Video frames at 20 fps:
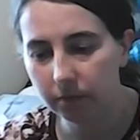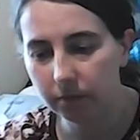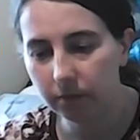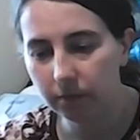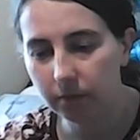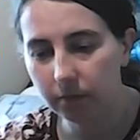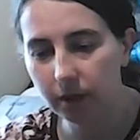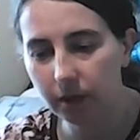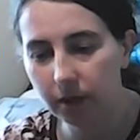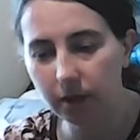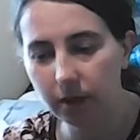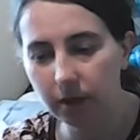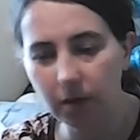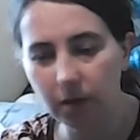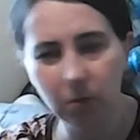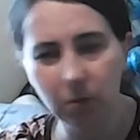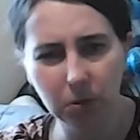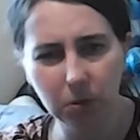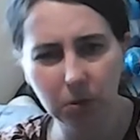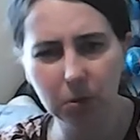yeah, that
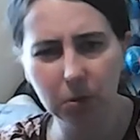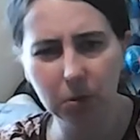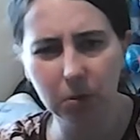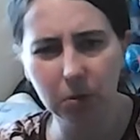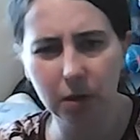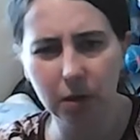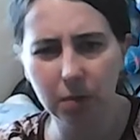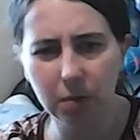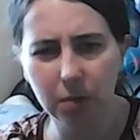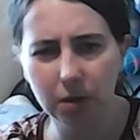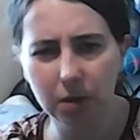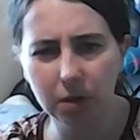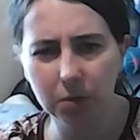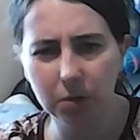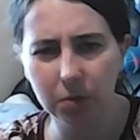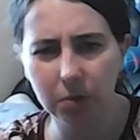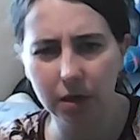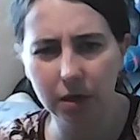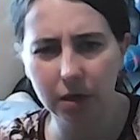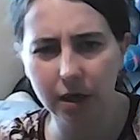one took quite a while
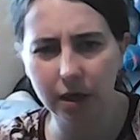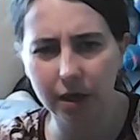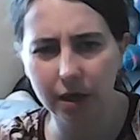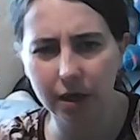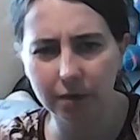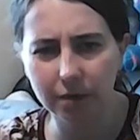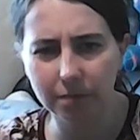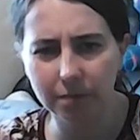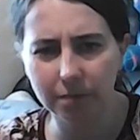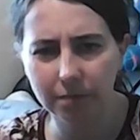to work out,